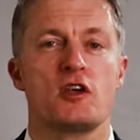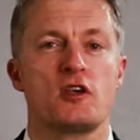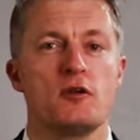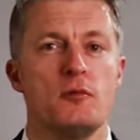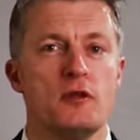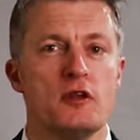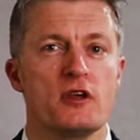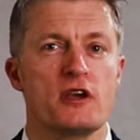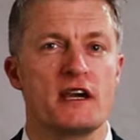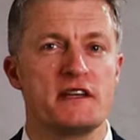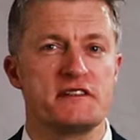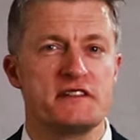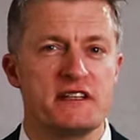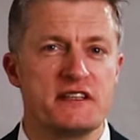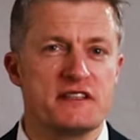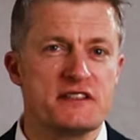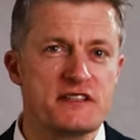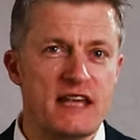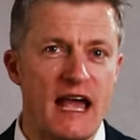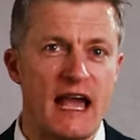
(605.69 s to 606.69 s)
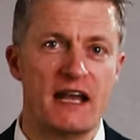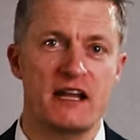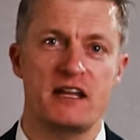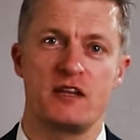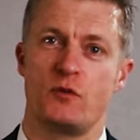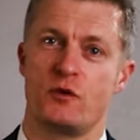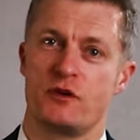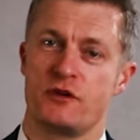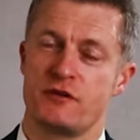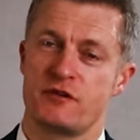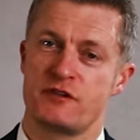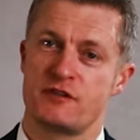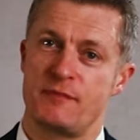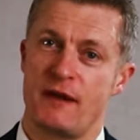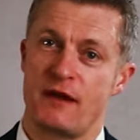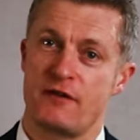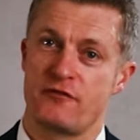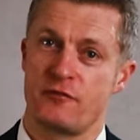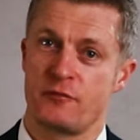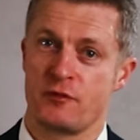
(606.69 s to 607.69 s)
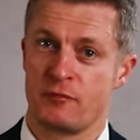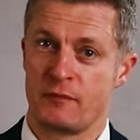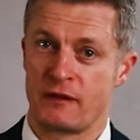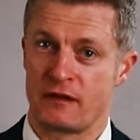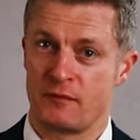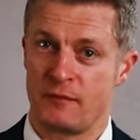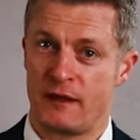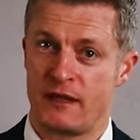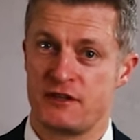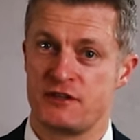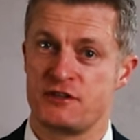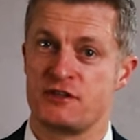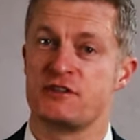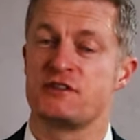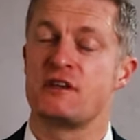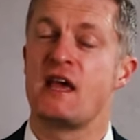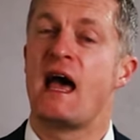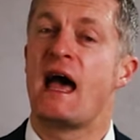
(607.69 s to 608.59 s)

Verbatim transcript: Communicate exactly what you expect from your middle managers